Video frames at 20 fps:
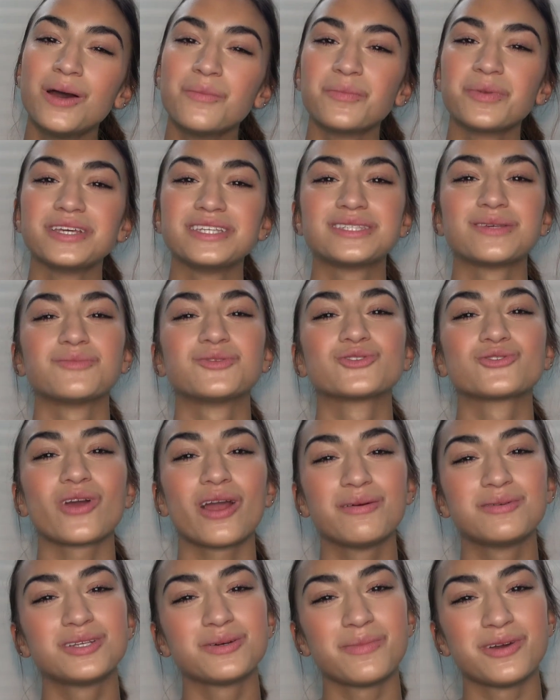Please
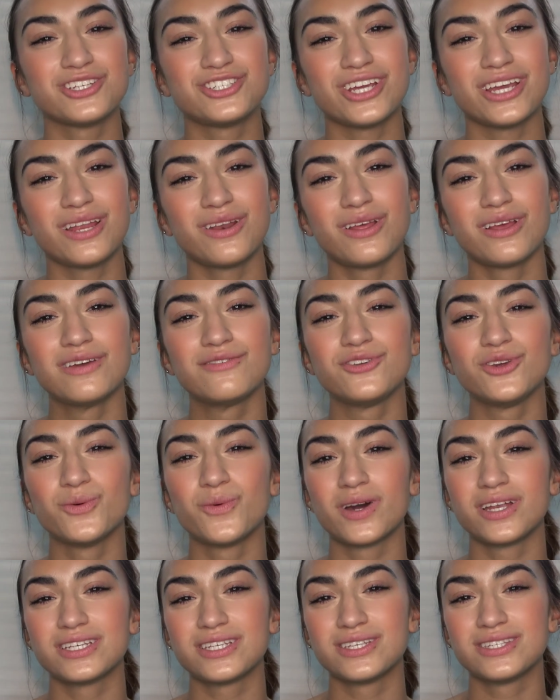subscribe to my channel if you
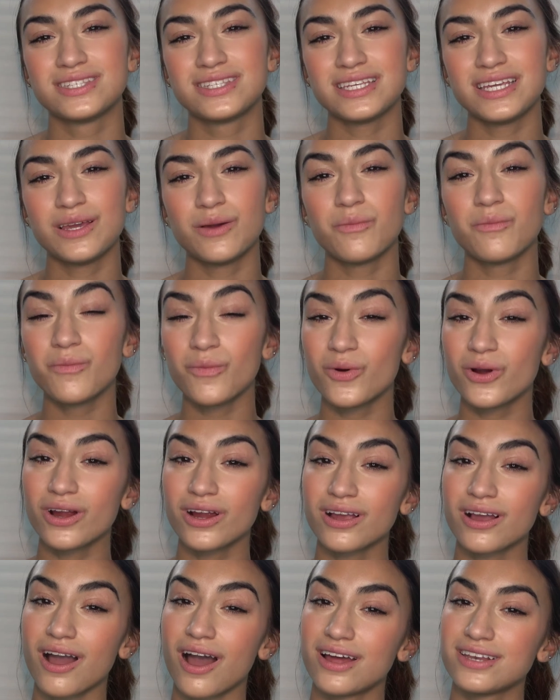want to see
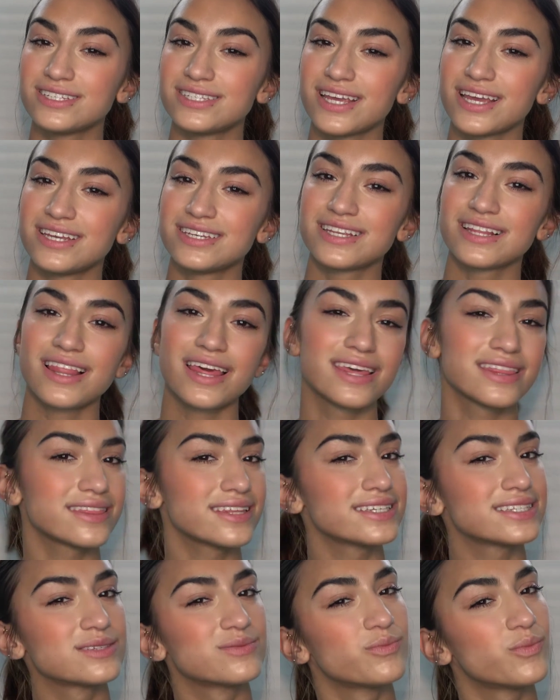more content like
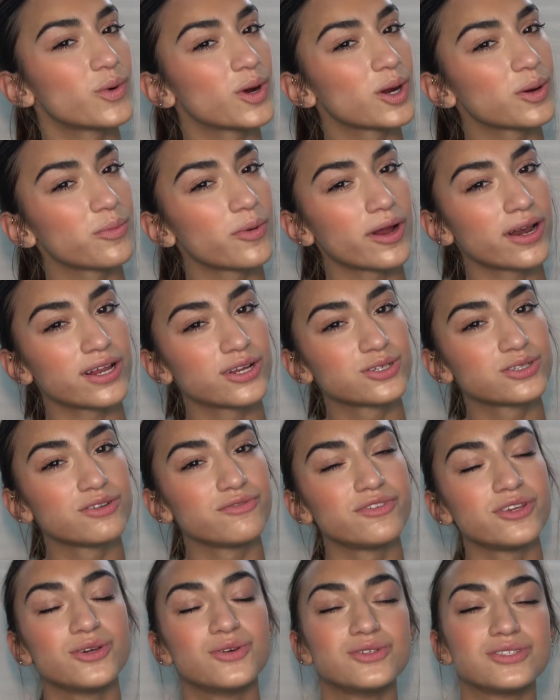this, more product
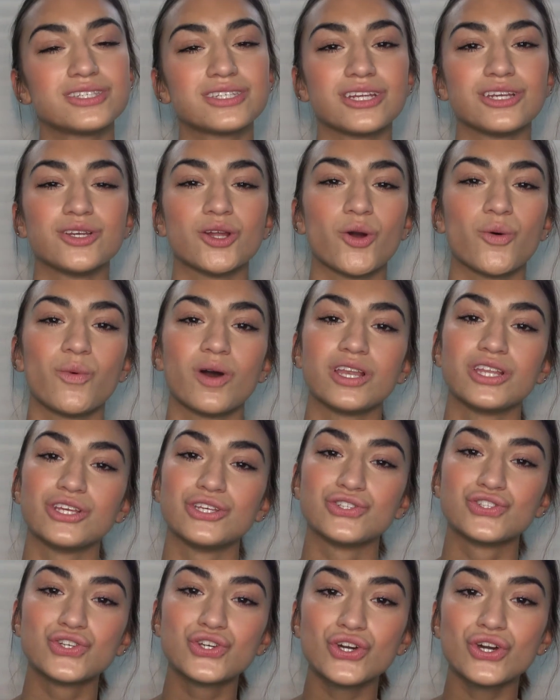reviews to know what
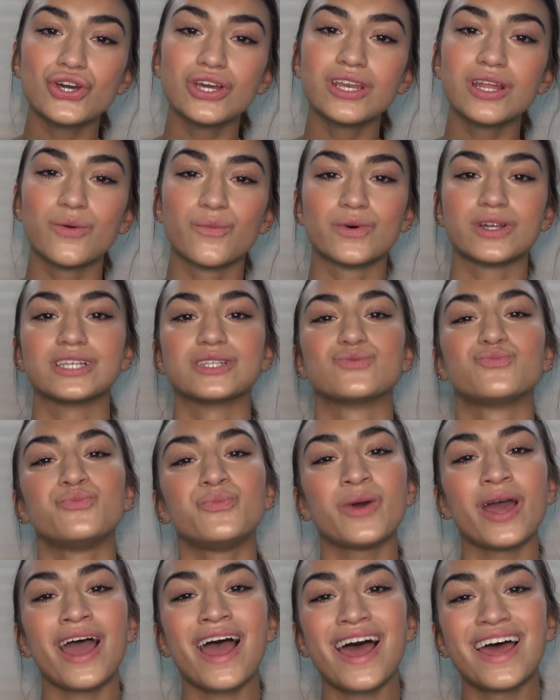is good and what is
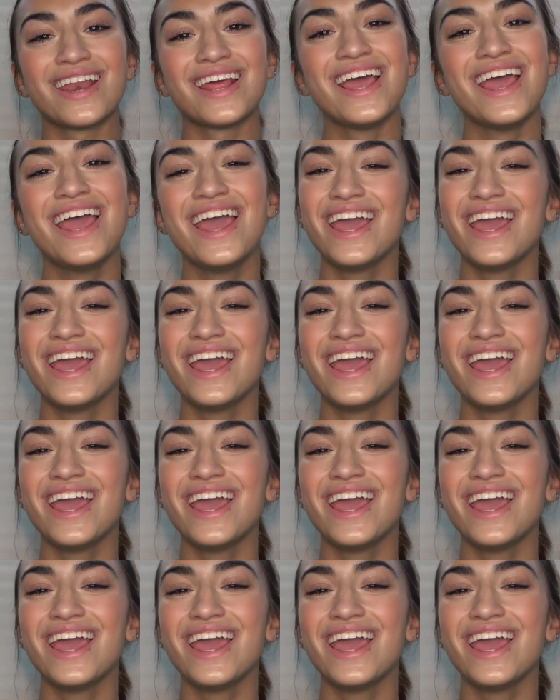bad.